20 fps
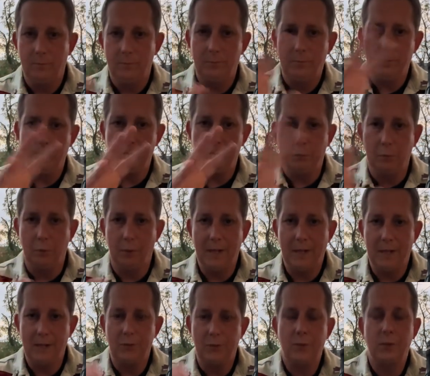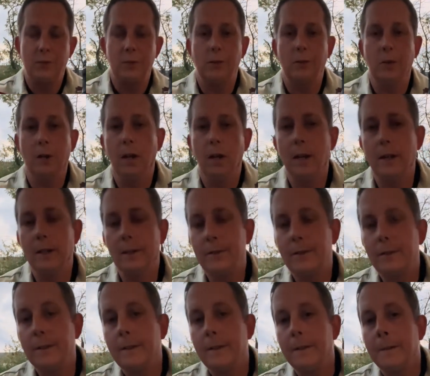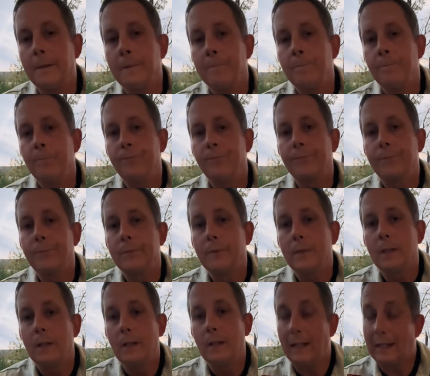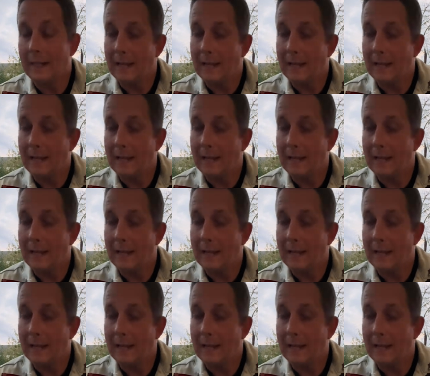bridge to grunge. And